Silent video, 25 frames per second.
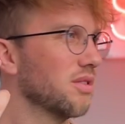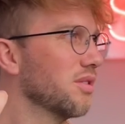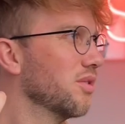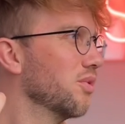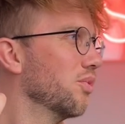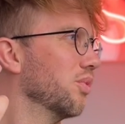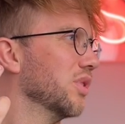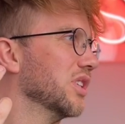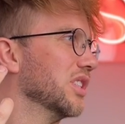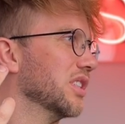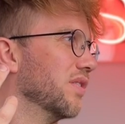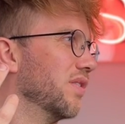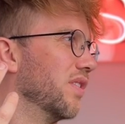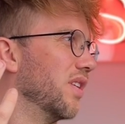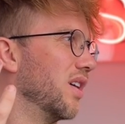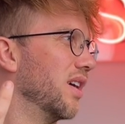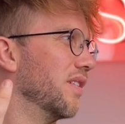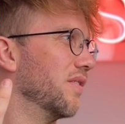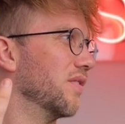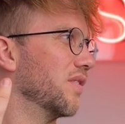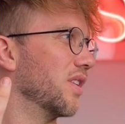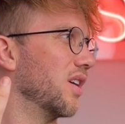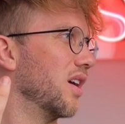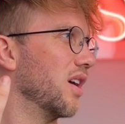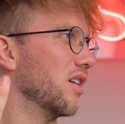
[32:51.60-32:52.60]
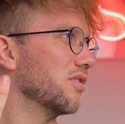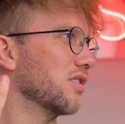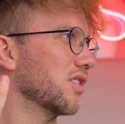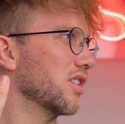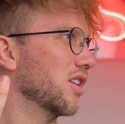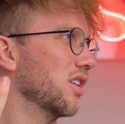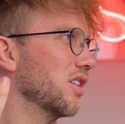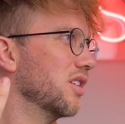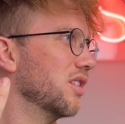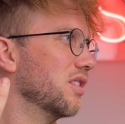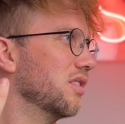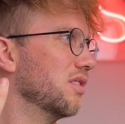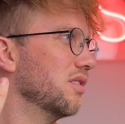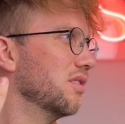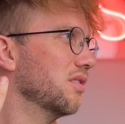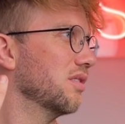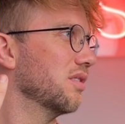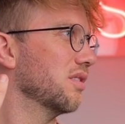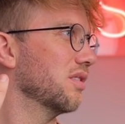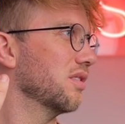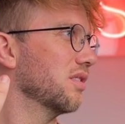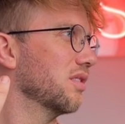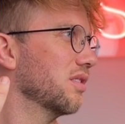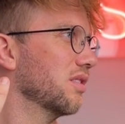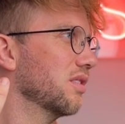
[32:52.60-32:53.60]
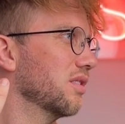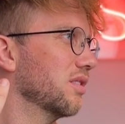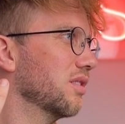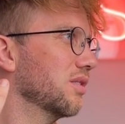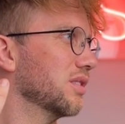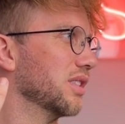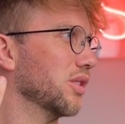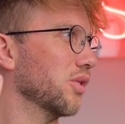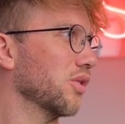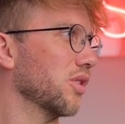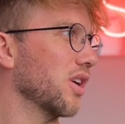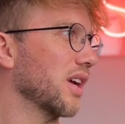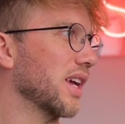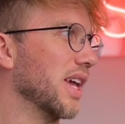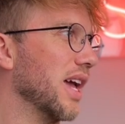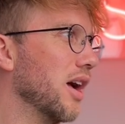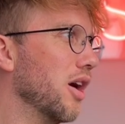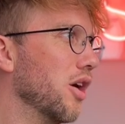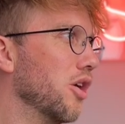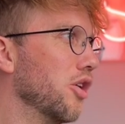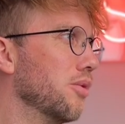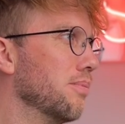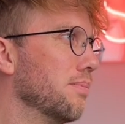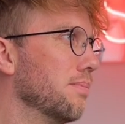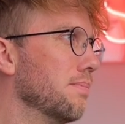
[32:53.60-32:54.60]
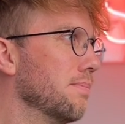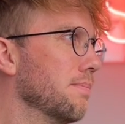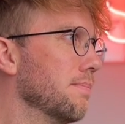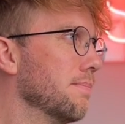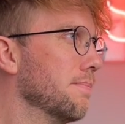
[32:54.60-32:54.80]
we survived the hurricane, still got to get home.